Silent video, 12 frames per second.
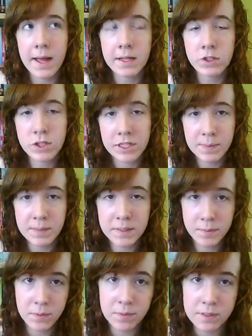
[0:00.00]
And she's been
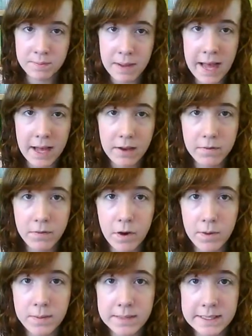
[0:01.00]
deported back
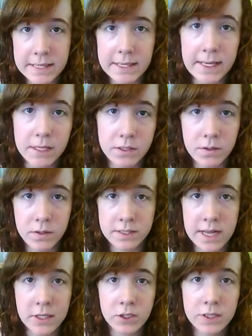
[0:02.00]
from Sydney to Los
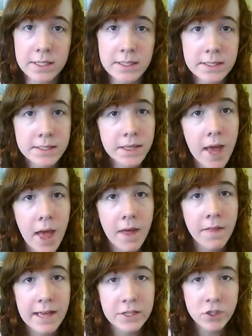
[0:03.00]
Angeles.
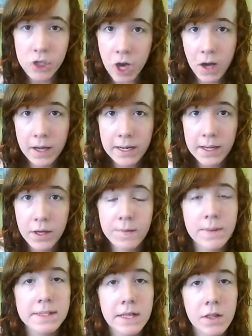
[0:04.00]
There's Charlie,
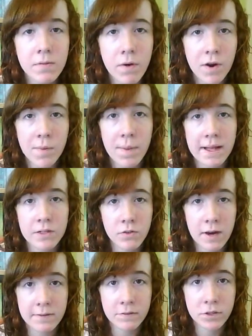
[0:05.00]
who is in the rock band
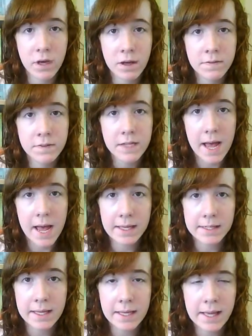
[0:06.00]
Drive Shaft,
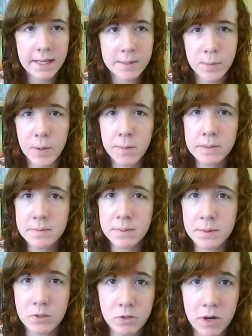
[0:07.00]
and he has problems
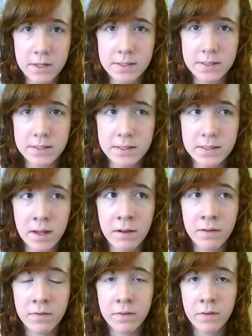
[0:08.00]
with drugs and stuff.